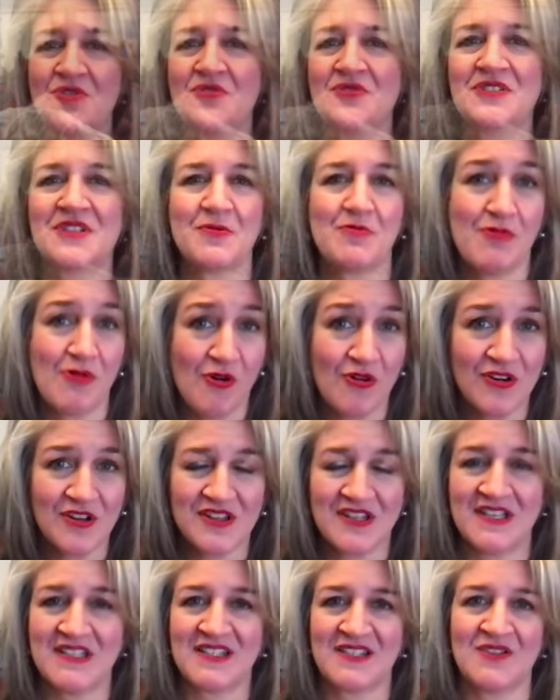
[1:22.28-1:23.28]

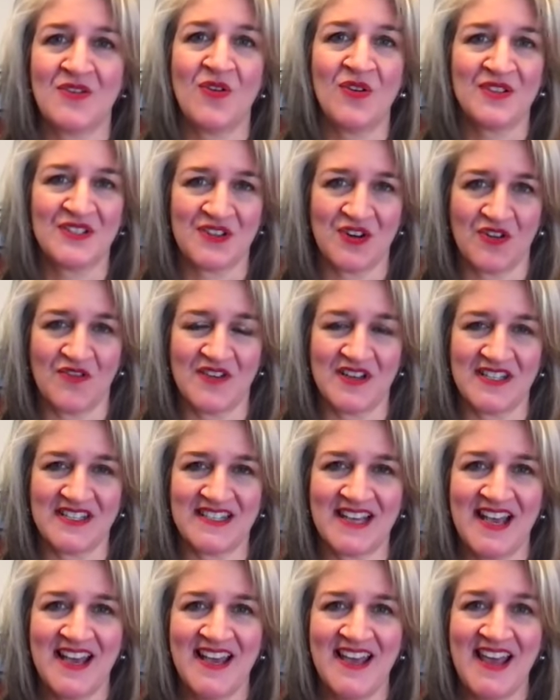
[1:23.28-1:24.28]
support this soul
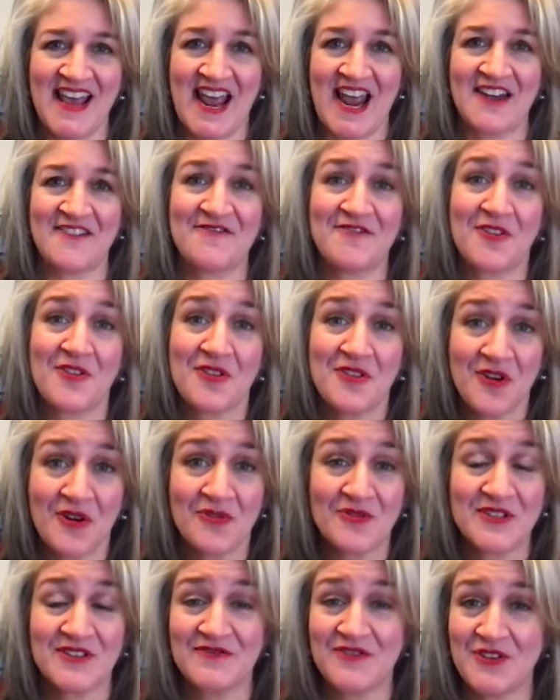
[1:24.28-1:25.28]
service, and for
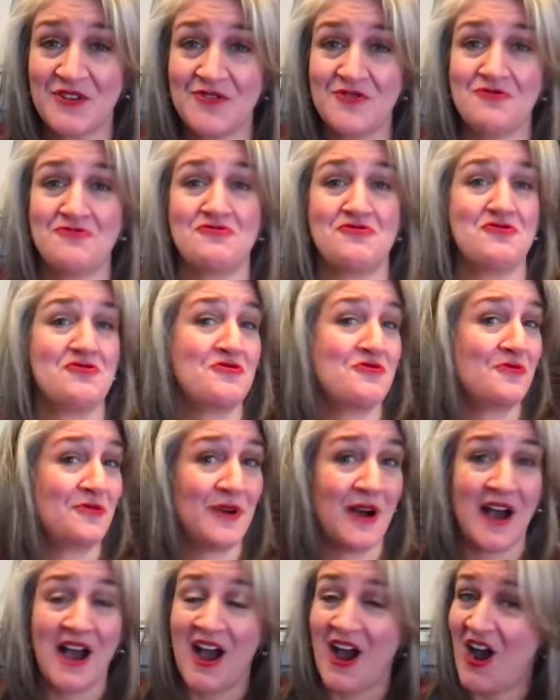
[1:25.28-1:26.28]
those of you who
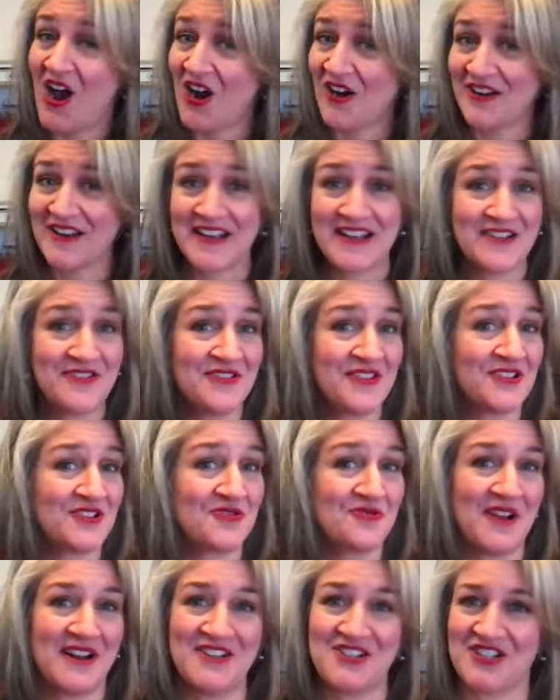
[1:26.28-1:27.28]
are in the
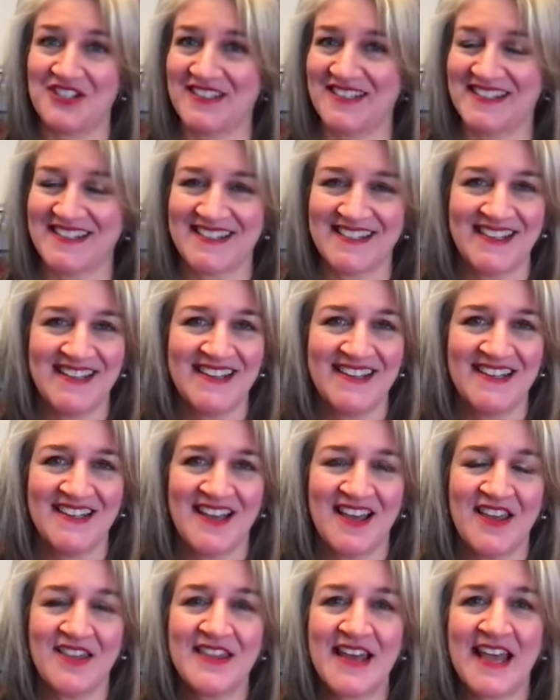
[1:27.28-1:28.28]
trenches,
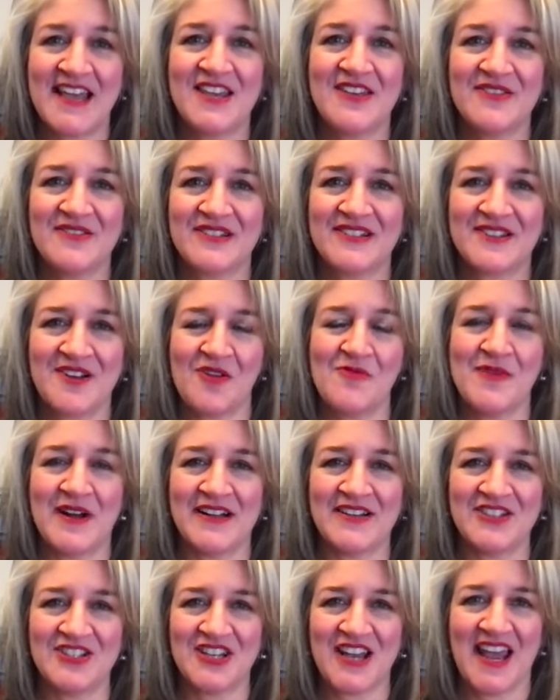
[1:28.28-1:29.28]
thank you so
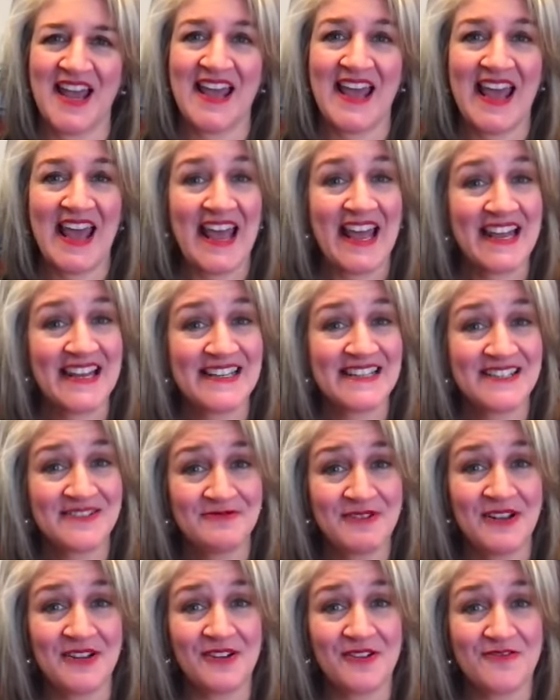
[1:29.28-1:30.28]
much, and
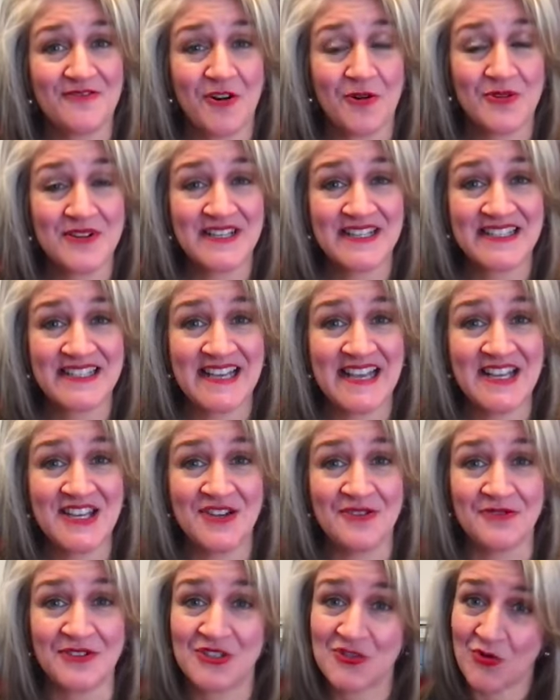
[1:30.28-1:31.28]
we look forward to seeing
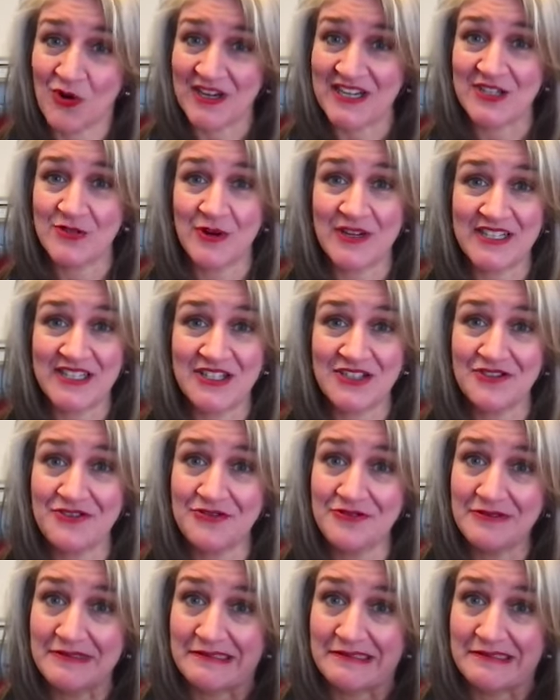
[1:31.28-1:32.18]
you in 2022.